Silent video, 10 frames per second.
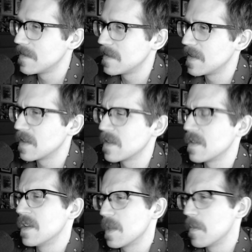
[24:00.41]
The
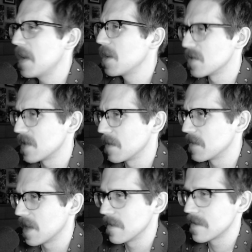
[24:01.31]
menus
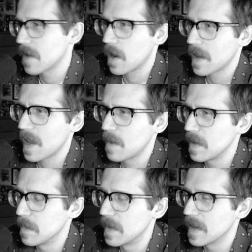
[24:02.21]
themselves can be
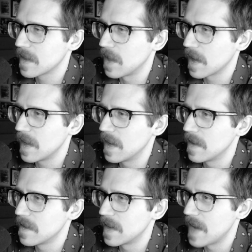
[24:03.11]
a bit
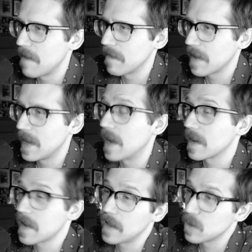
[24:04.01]
clunky to navigate on
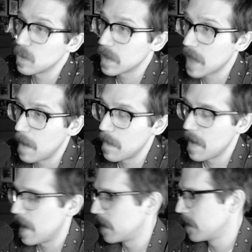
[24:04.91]
console with the
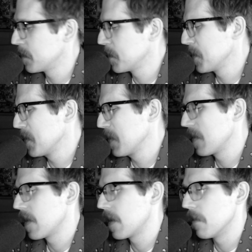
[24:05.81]
gamepad.
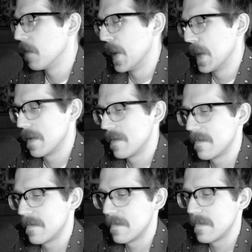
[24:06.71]
But
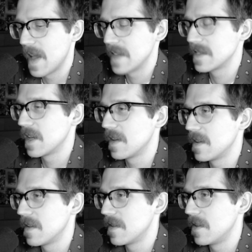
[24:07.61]
as
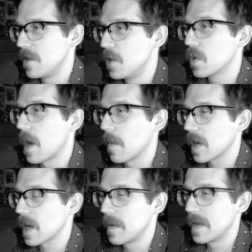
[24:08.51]
a newcomer
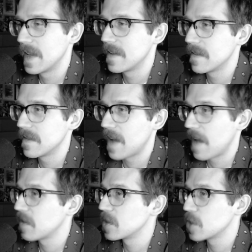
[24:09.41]
coming in,
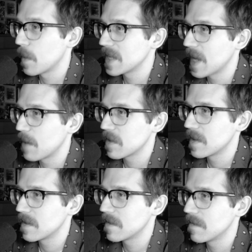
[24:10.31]
I've enjoyed my time with
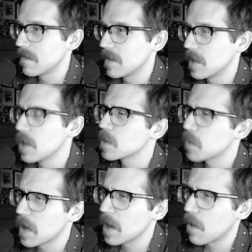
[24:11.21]
it. Looks
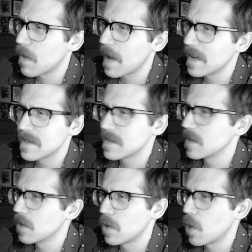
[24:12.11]
pretty all right.
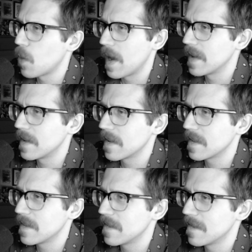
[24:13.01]
Still don't know why
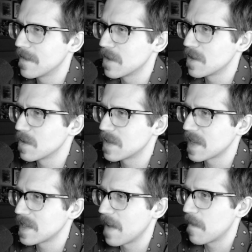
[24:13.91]
there's no
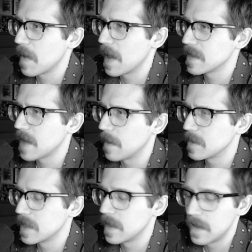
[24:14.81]
60 FPS
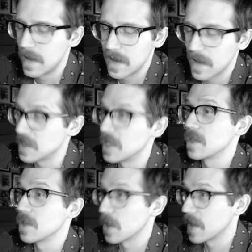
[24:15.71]
option, because it
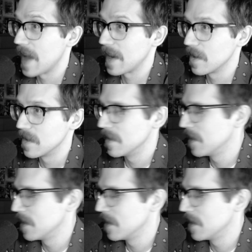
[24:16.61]
doesn't look that good.